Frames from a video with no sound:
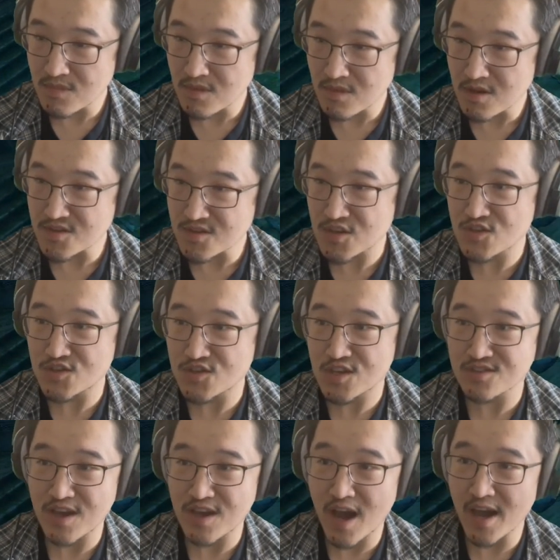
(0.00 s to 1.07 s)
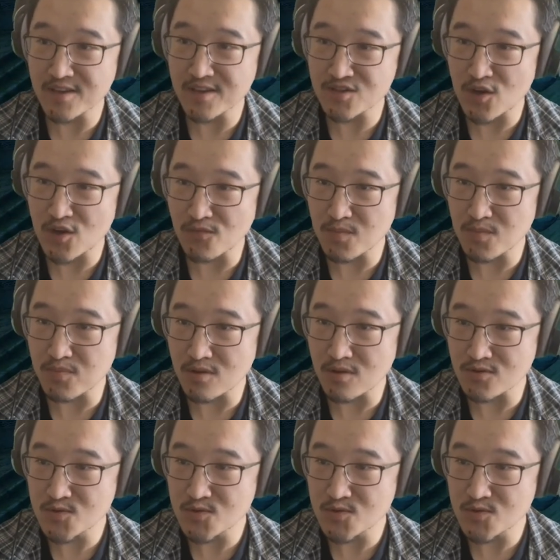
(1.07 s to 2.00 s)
See, it says I solved the puzzle.